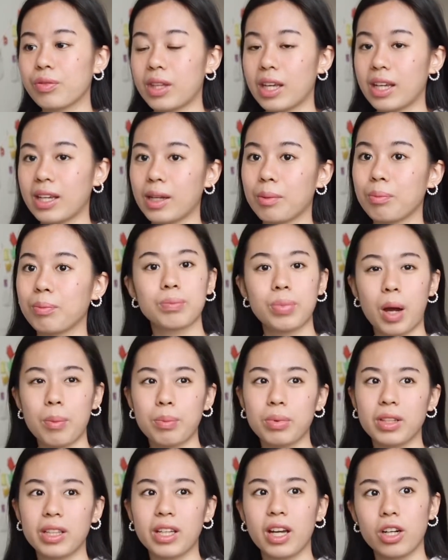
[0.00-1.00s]
they can
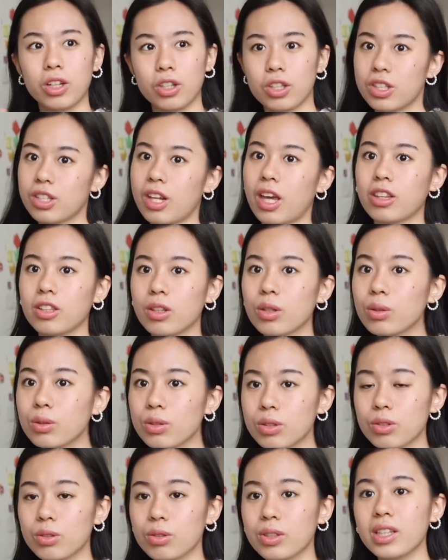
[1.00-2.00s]
properly understand the whole
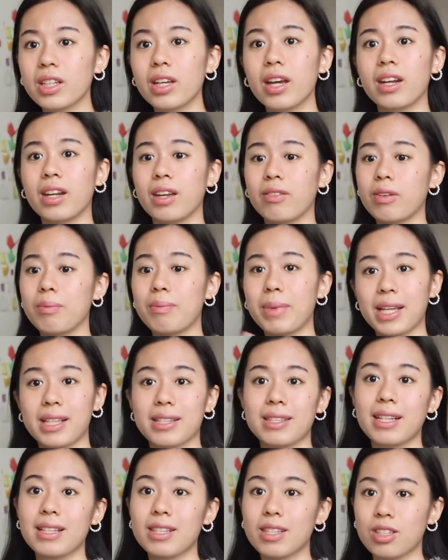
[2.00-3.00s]
story and if it
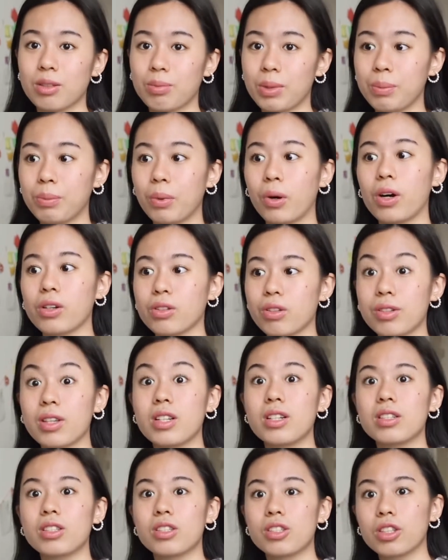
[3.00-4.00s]
makes sense to people other
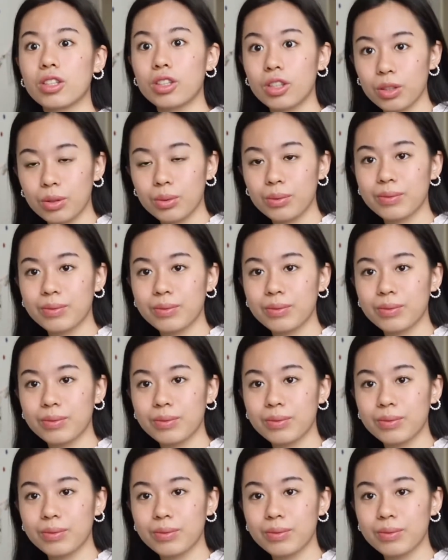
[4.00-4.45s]
than to you.